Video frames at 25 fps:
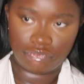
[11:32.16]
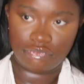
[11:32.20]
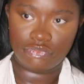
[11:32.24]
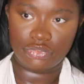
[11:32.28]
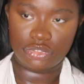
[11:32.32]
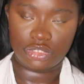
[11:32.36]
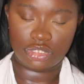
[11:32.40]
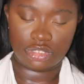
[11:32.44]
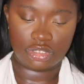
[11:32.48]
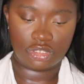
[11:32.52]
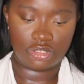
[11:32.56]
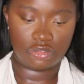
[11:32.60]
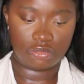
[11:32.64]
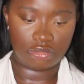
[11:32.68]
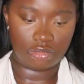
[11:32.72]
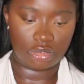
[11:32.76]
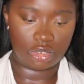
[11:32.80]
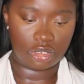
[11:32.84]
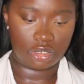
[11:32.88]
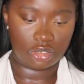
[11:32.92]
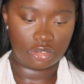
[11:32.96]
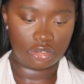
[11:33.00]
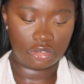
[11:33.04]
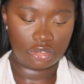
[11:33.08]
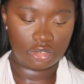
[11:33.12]
for this
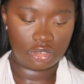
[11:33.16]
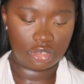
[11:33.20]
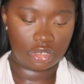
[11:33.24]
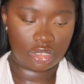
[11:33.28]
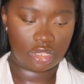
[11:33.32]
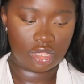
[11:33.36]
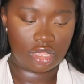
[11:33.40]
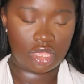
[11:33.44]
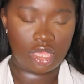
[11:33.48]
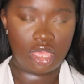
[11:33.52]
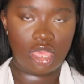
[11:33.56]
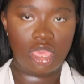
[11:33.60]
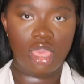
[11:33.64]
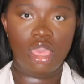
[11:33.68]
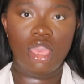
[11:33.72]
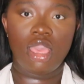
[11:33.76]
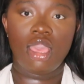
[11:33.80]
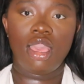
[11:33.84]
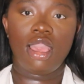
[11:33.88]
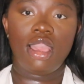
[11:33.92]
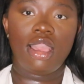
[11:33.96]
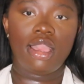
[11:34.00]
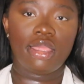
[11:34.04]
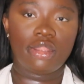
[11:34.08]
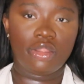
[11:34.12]
one,
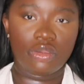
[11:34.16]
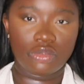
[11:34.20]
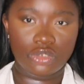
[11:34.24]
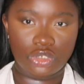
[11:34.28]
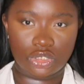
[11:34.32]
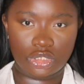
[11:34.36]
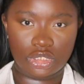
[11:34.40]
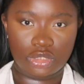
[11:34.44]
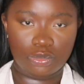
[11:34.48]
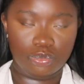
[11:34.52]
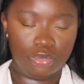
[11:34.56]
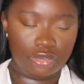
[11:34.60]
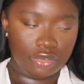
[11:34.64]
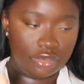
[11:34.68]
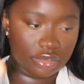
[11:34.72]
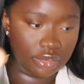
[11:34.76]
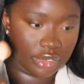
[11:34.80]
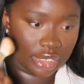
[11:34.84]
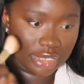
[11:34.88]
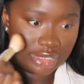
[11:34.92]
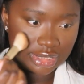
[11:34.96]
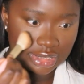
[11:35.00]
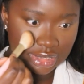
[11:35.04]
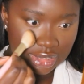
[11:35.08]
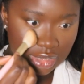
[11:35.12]
and I'll just
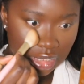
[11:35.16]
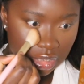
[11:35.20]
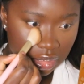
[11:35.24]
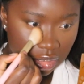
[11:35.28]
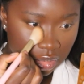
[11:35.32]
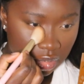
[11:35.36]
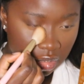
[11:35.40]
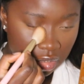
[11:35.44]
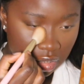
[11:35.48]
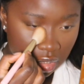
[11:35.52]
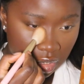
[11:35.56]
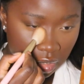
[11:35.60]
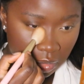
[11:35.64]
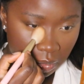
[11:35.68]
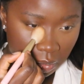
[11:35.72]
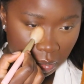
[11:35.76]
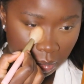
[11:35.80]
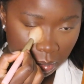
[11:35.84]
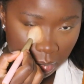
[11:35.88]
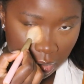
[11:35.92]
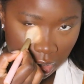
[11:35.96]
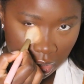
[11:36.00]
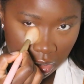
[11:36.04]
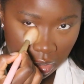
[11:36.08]
press underneath my